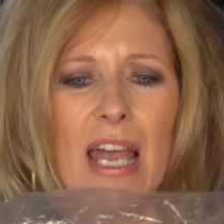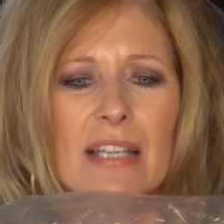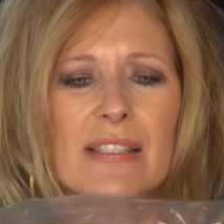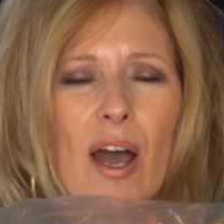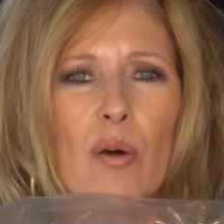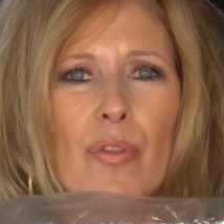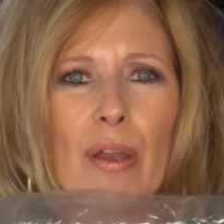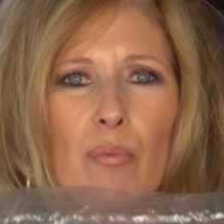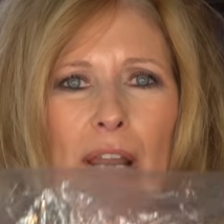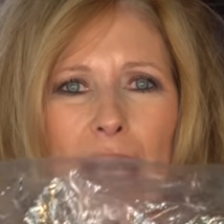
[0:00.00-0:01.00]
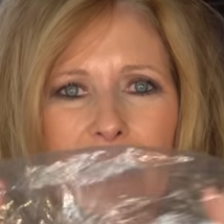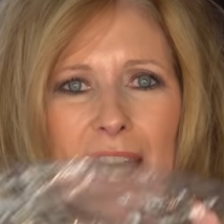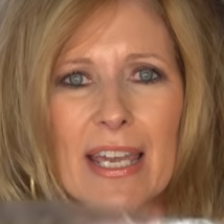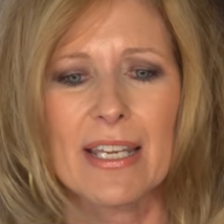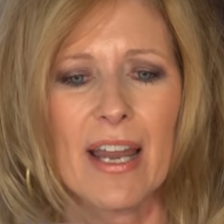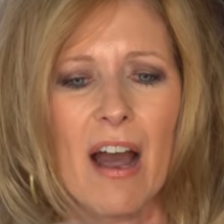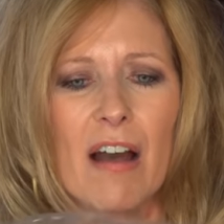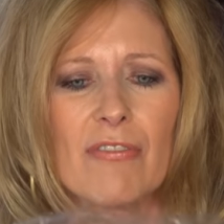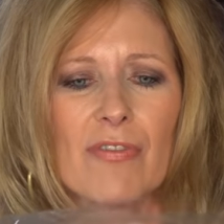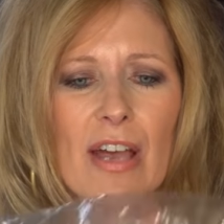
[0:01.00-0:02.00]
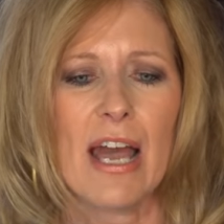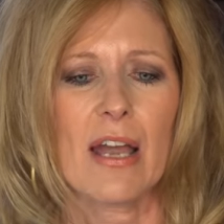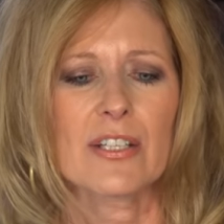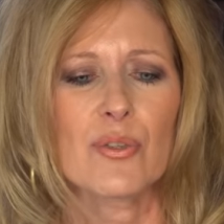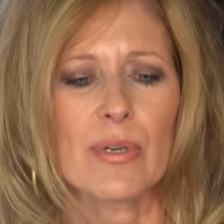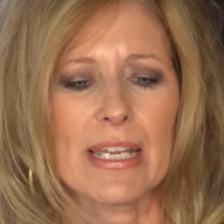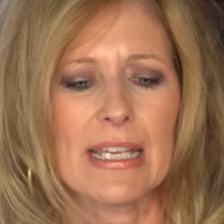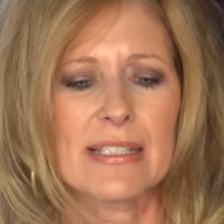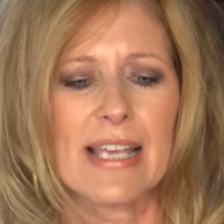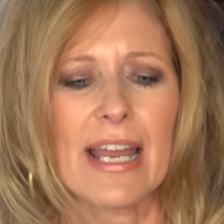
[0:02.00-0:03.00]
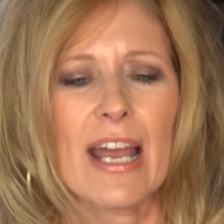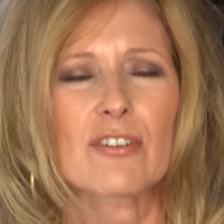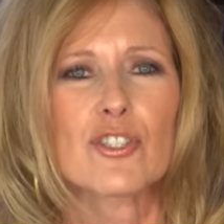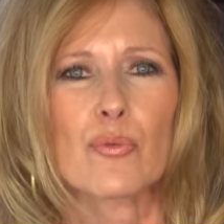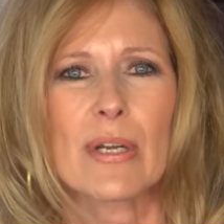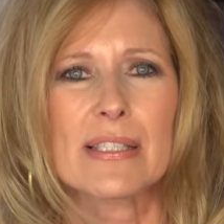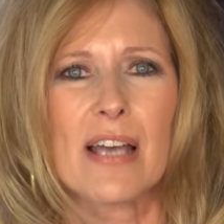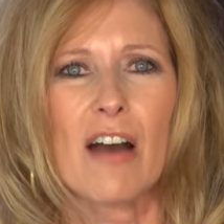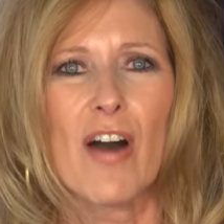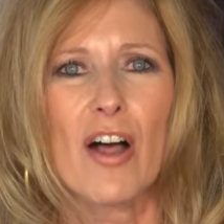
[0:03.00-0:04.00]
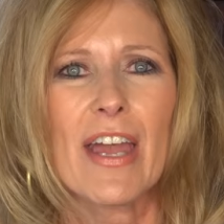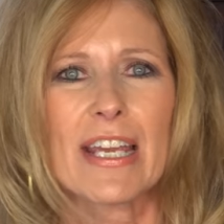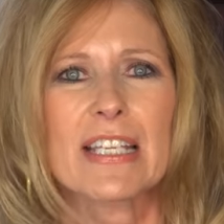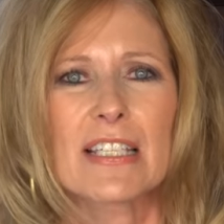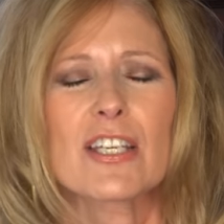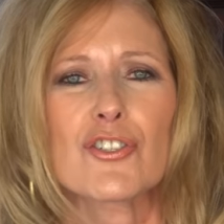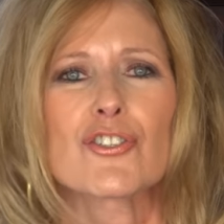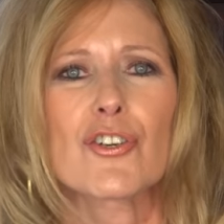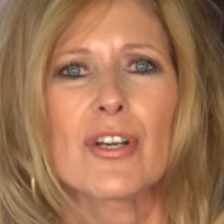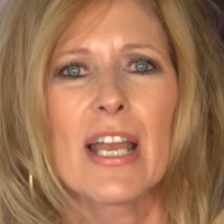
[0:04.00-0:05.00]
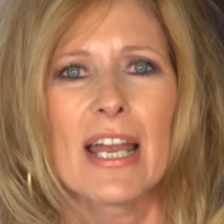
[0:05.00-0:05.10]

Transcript: And so then when I take it off, I do it inside out to rinse off all that conditioner,